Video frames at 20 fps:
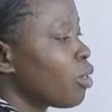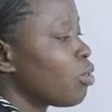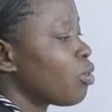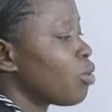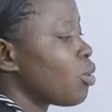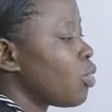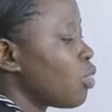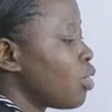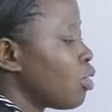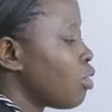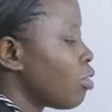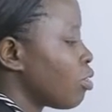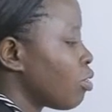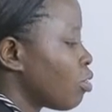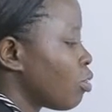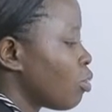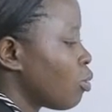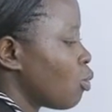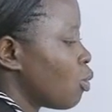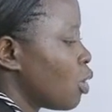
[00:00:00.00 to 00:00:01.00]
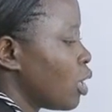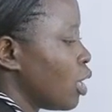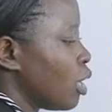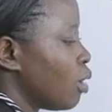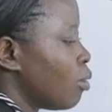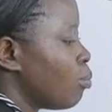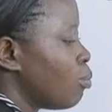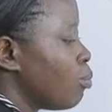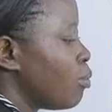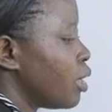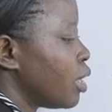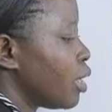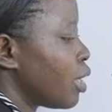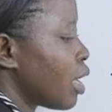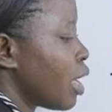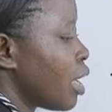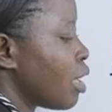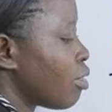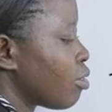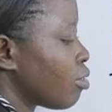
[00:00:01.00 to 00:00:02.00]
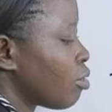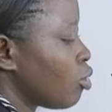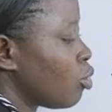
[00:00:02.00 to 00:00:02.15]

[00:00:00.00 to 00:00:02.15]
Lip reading: So this will bring us